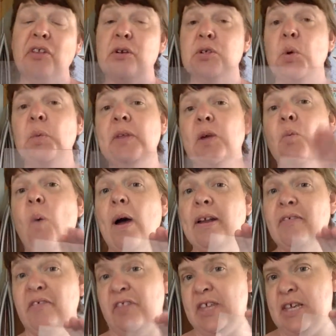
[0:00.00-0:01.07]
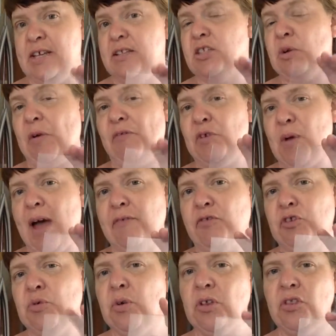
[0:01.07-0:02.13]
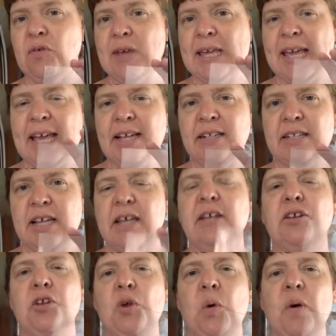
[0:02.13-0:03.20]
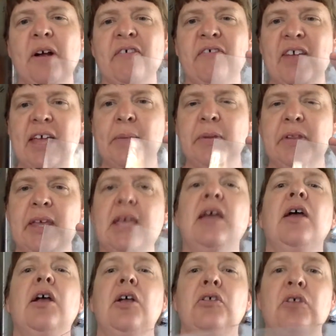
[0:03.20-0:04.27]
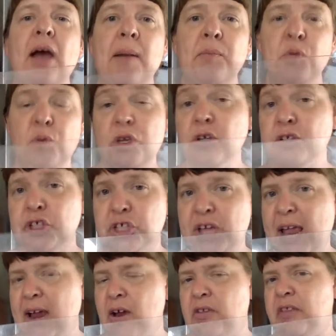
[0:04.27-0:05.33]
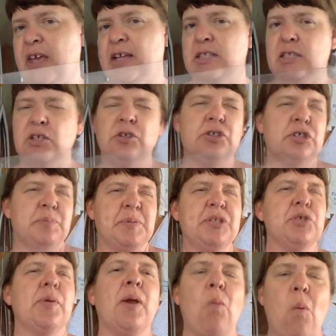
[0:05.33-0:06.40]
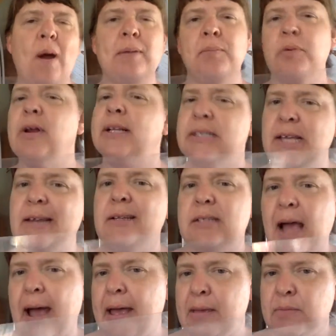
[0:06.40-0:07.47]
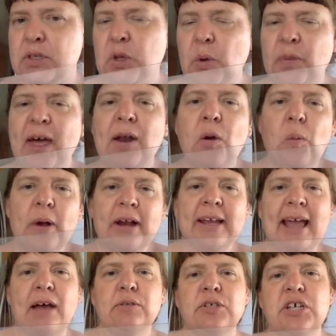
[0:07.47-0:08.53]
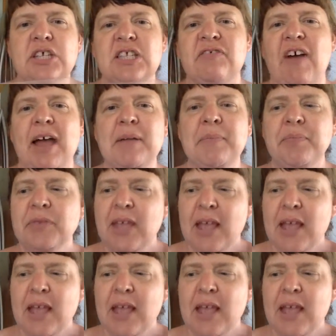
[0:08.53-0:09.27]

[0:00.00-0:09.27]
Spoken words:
There's only one of these, so if you have 2 or 3 kids in your family, you'll share this. You'll just be doing one print at a time, so that'll work out just fine.